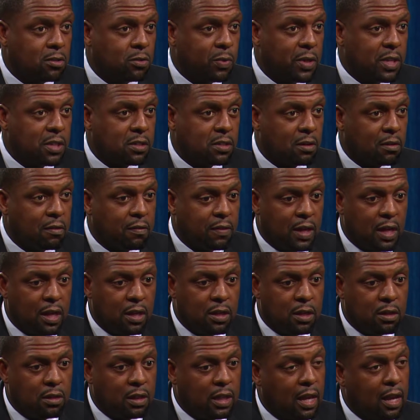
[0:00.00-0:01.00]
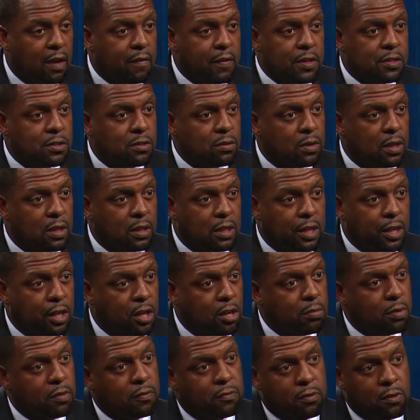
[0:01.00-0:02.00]
So we surveyed nearly every student the
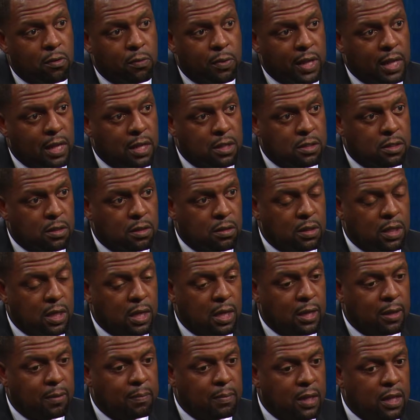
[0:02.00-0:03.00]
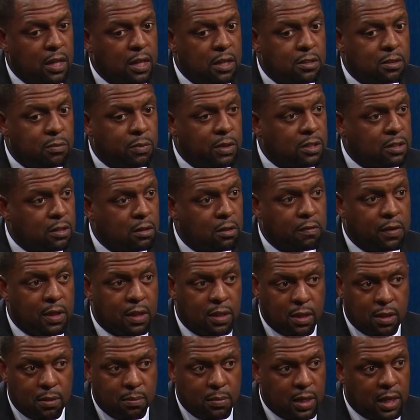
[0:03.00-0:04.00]
year before we entered um, East and we
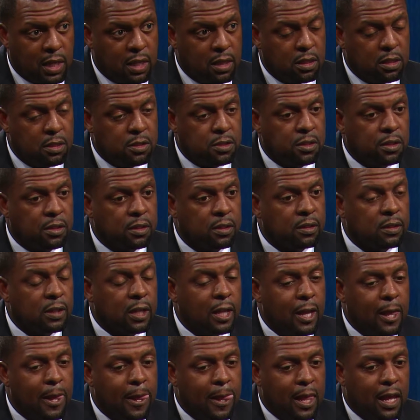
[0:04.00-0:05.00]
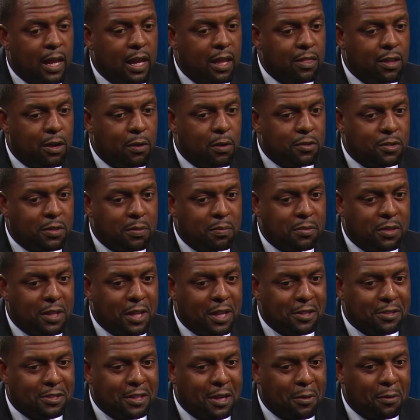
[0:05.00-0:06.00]
surveyed them again this year. And there were some
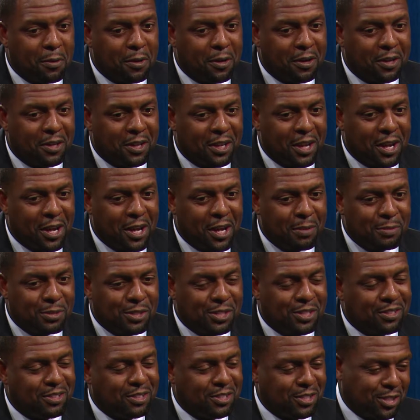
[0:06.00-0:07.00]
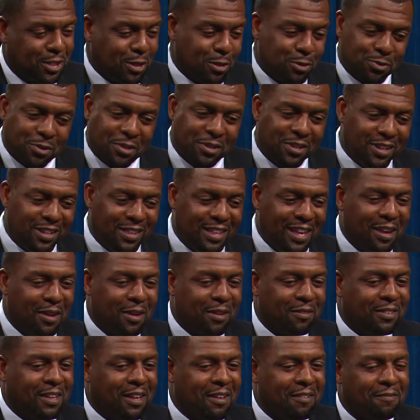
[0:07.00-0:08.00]
things that were uh, children
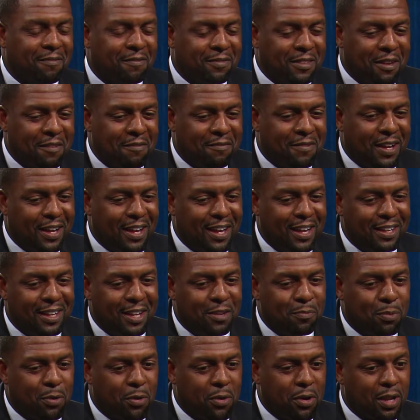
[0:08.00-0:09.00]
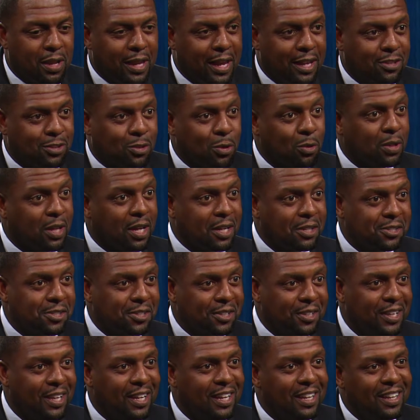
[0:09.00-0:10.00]
that, that, that find important, like school
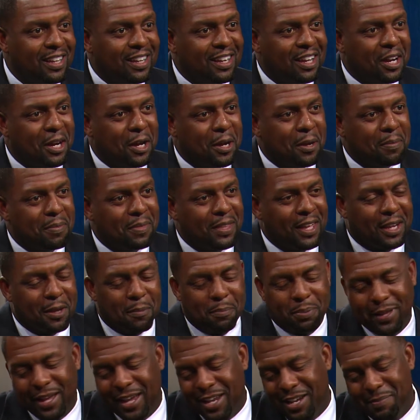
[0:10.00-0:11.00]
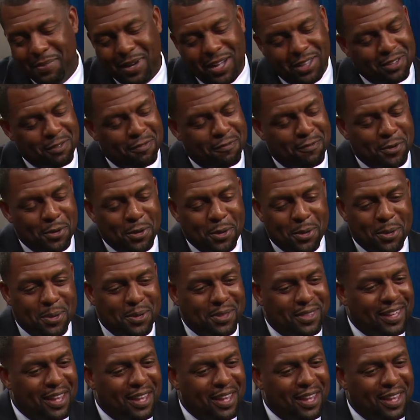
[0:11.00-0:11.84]
lunch. Um, they complained about the important. food.